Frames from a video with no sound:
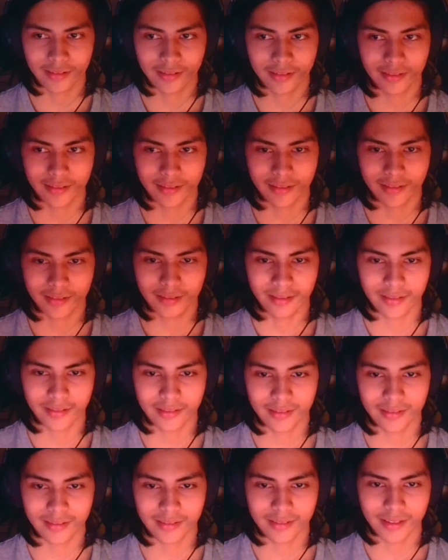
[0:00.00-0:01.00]

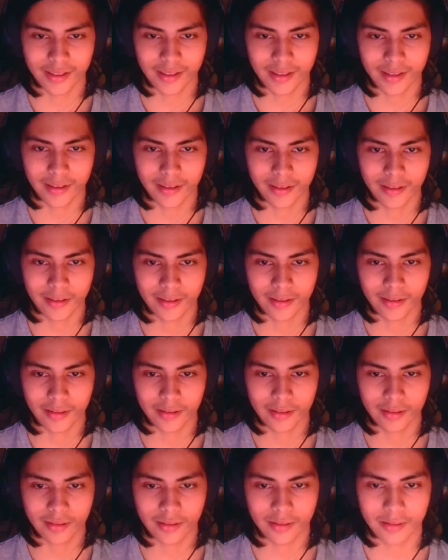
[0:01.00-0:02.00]

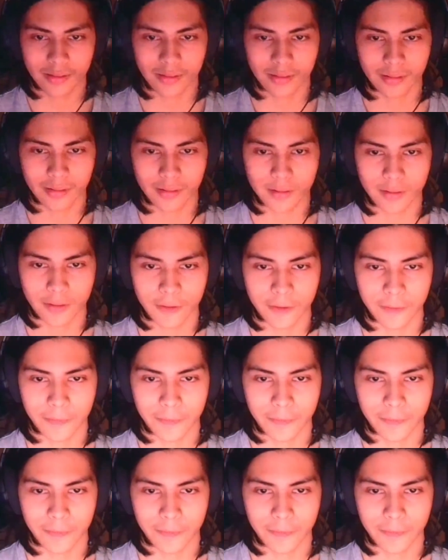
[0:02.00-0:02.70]
Nobody speaks.